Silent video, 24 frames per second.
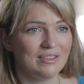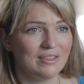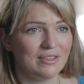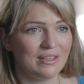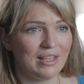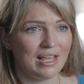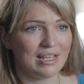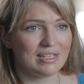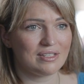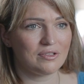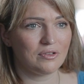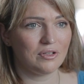
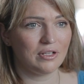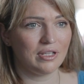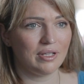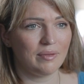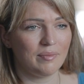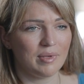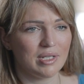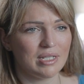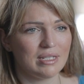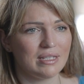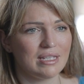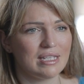that sort of
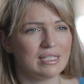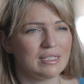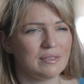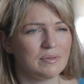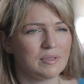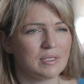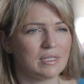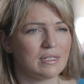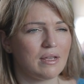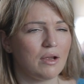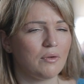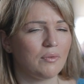limit. And this
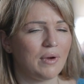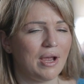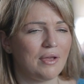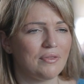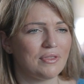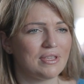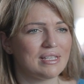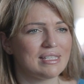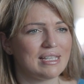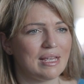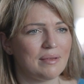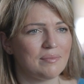was around
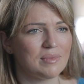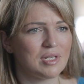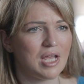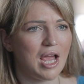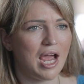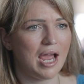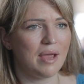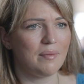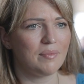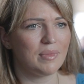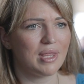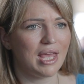the same
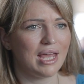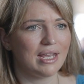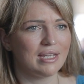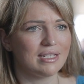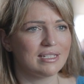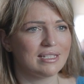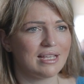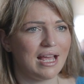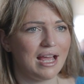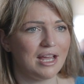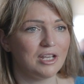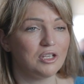time
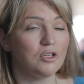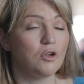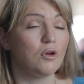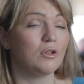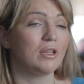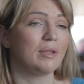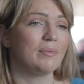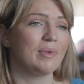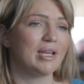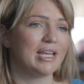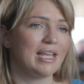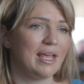that uh, no
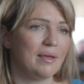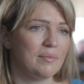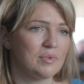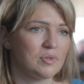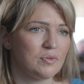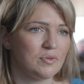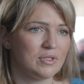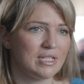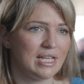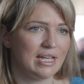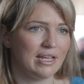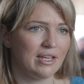limit games
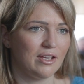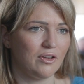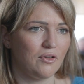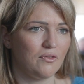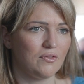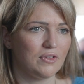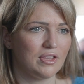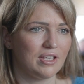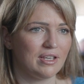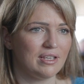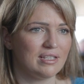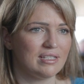were taking
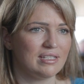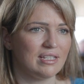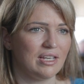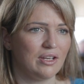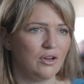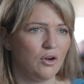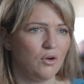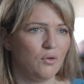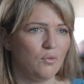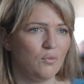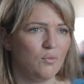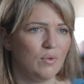over the
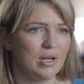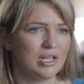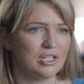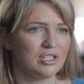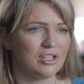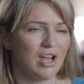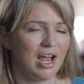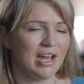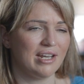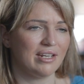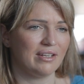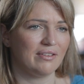casino, which
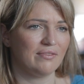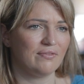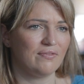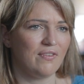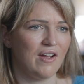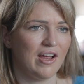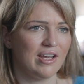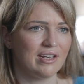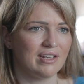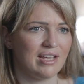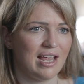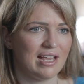I didn't
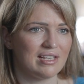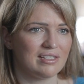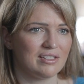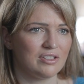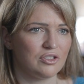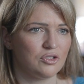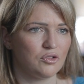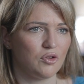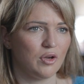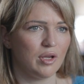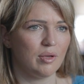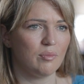find as
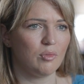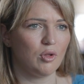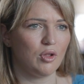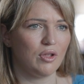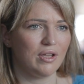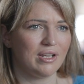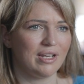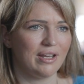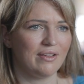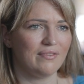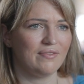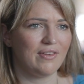enjoyable.
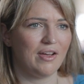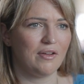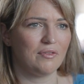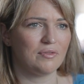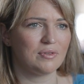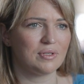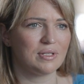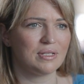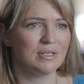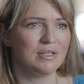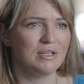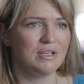And I
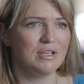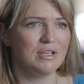found